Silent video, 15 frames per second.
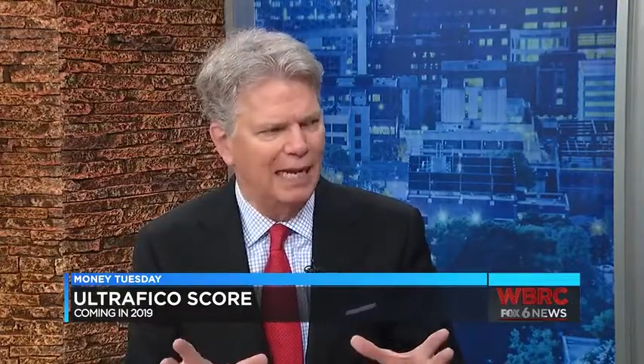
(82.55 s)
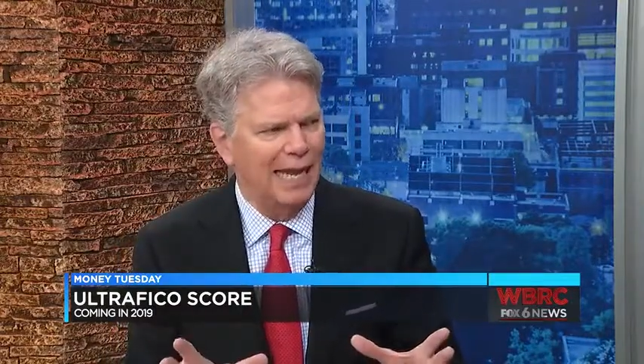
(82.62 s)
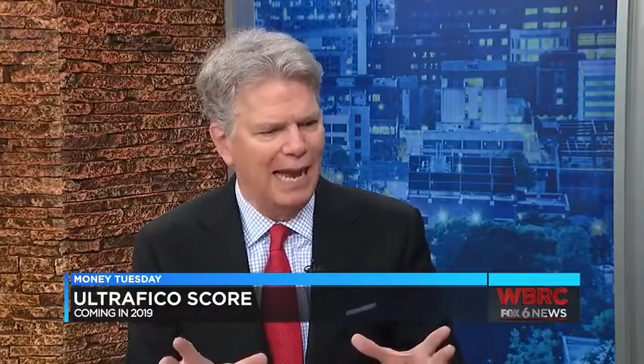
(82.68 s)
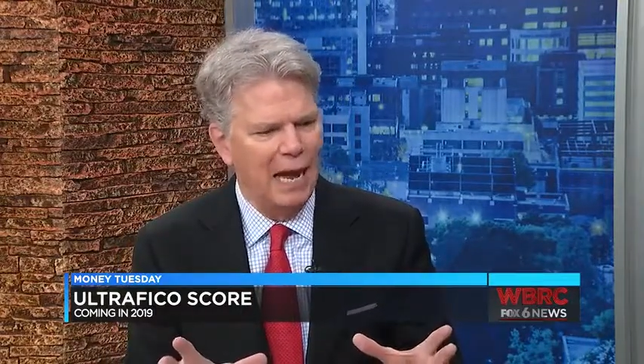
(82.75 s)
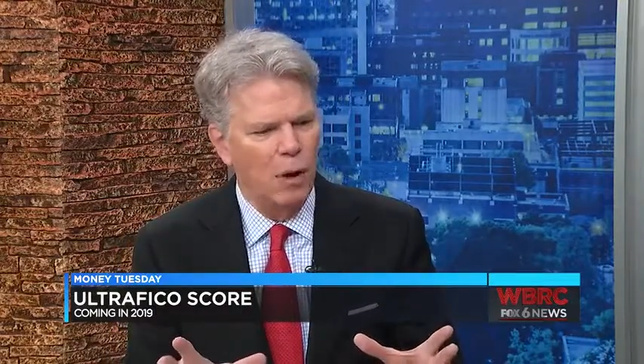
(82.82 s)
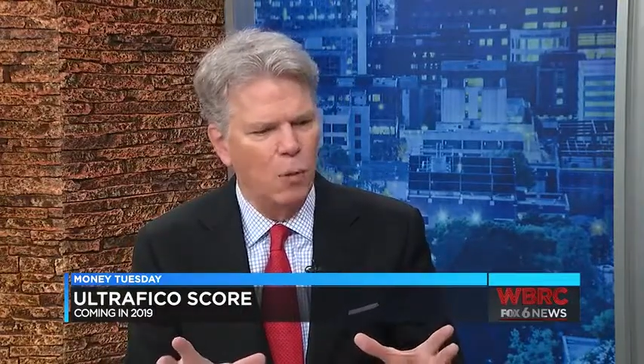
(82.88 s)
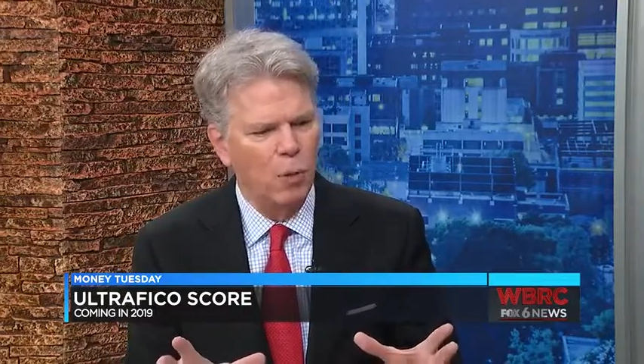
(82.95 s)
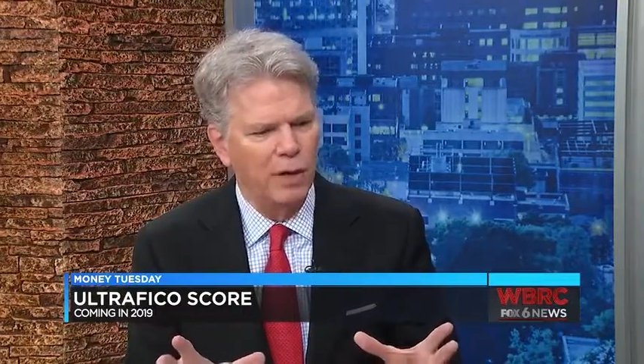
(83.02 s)

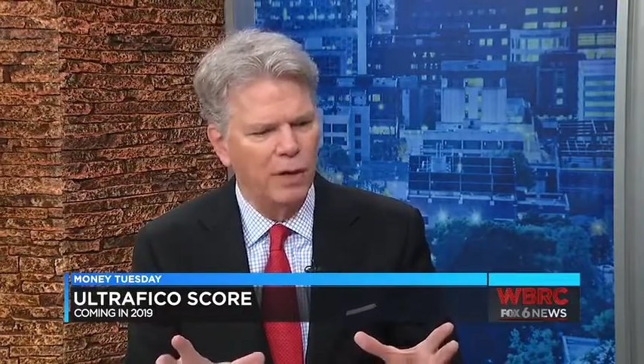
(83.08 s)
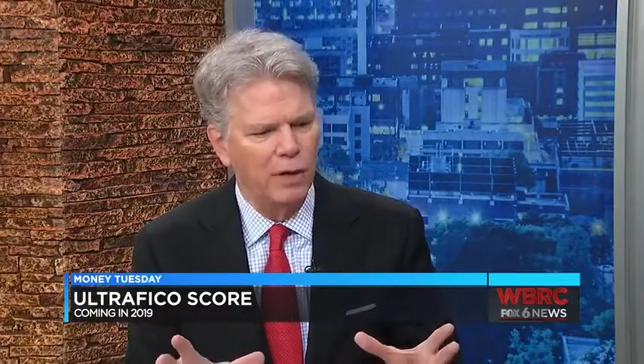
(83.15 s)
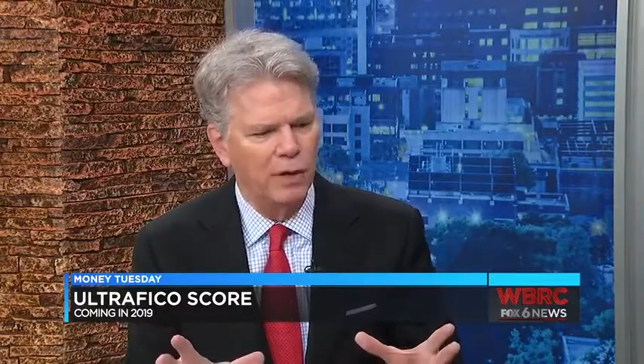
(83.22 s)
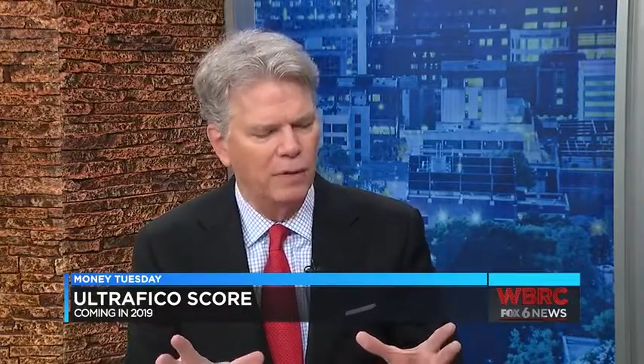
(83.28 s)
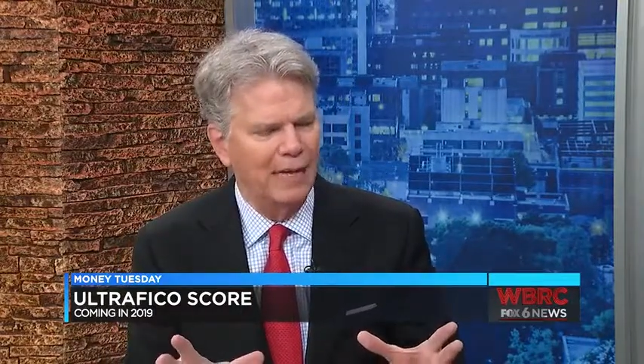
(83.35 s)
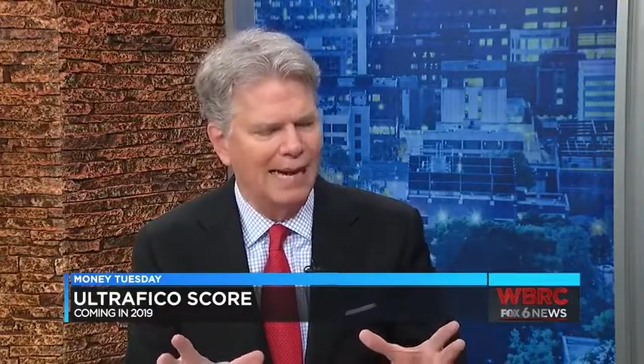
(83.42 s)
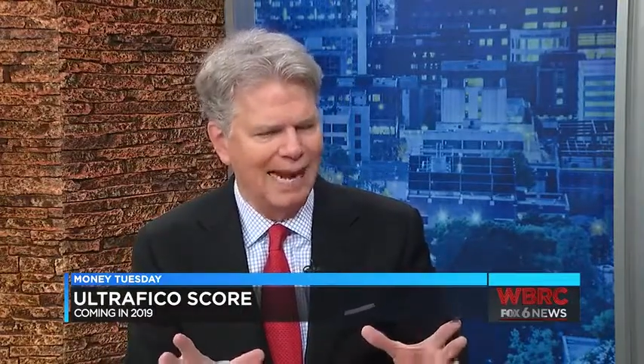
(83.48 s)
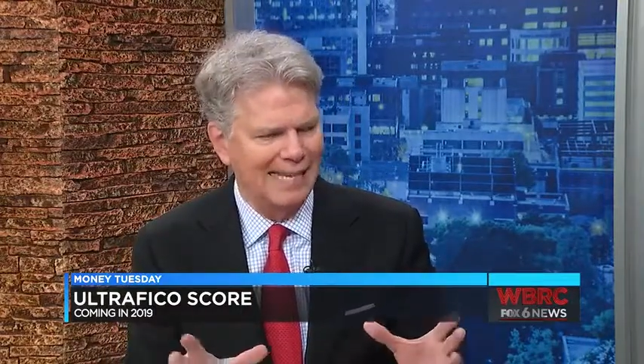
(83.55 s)
account where
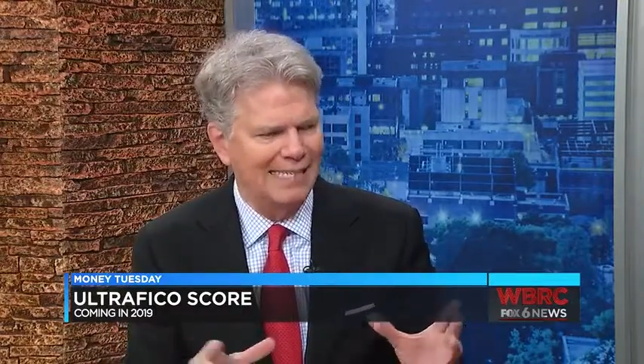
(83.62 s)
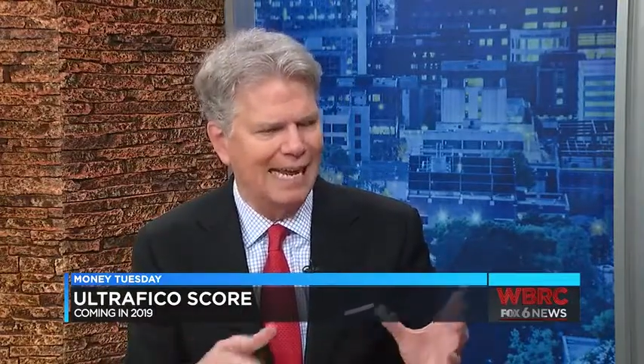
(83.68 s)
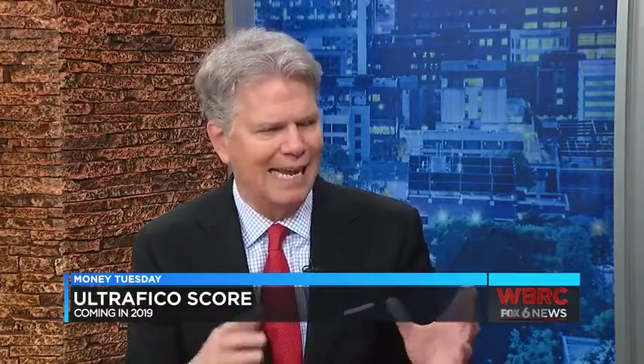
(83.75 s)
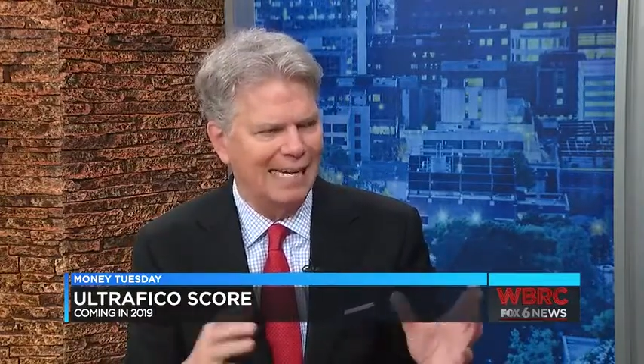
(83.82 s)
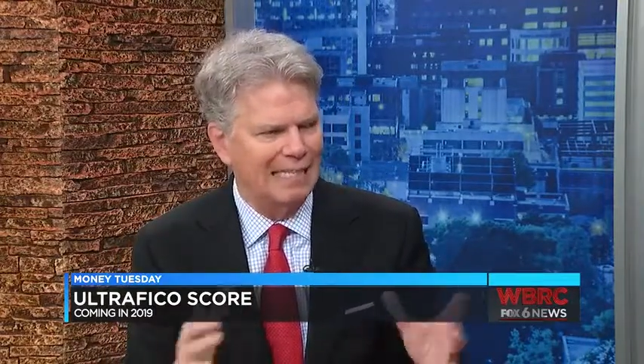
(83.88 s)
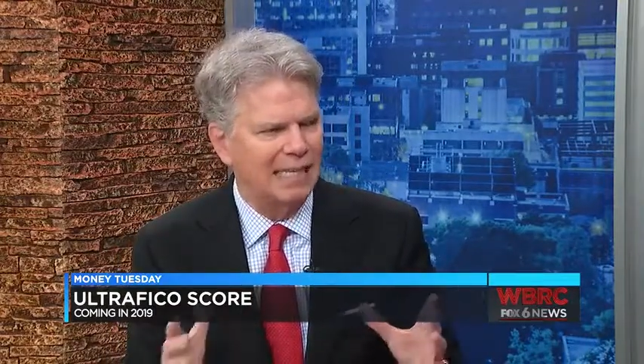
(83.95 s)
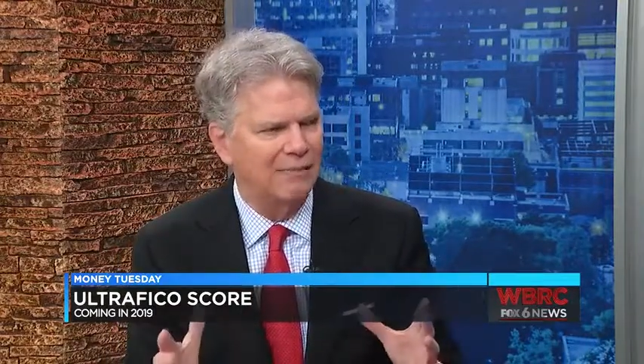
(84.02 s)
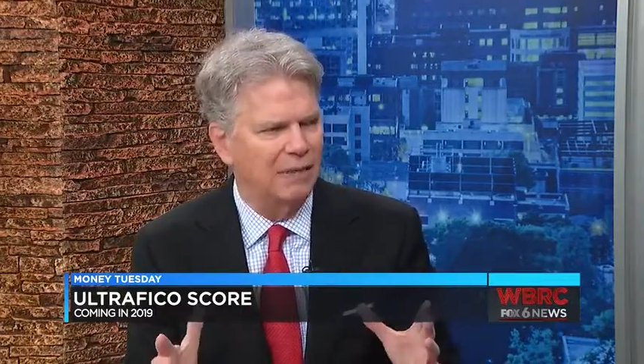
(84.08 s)
it has
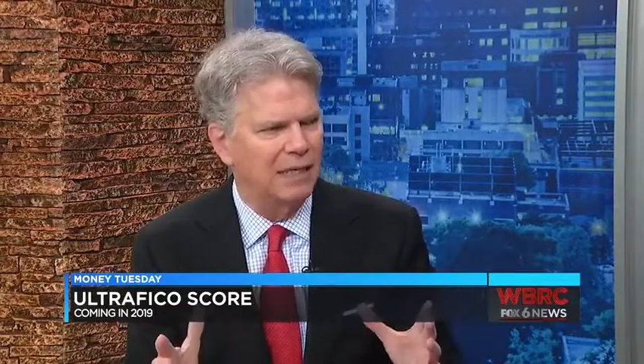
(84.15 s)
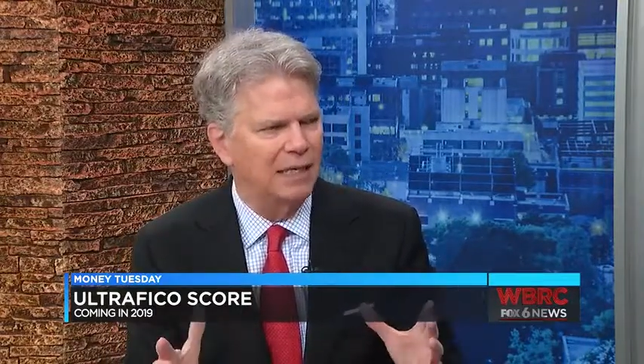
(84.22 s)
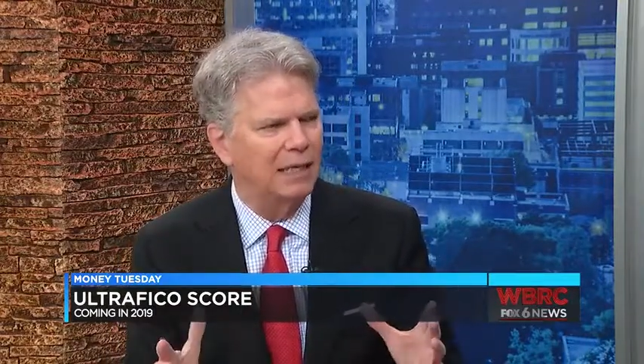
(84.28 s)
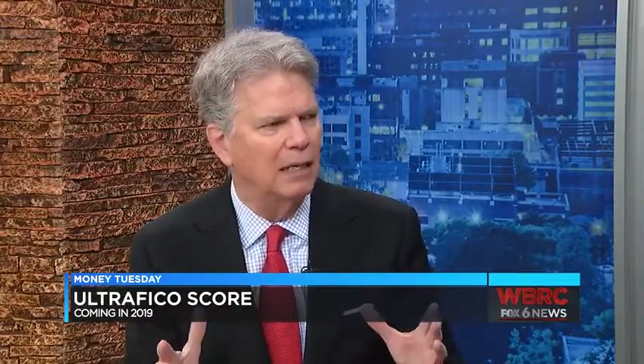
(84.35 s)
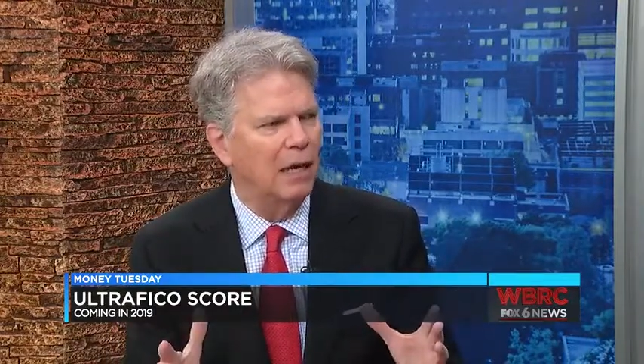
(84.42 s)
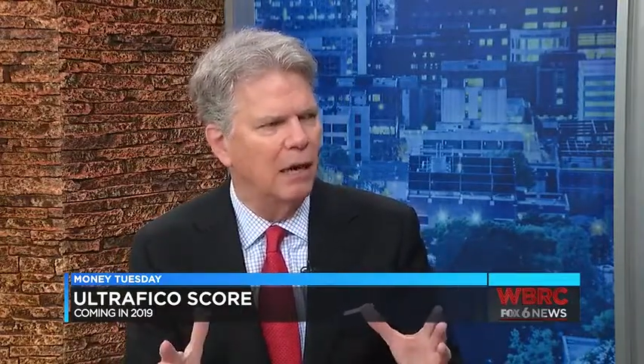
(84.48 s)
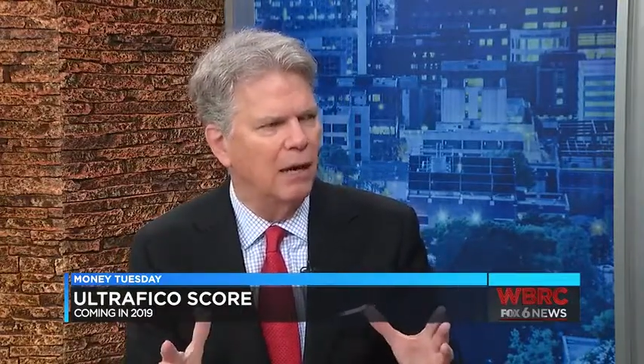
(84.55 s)
activity uh,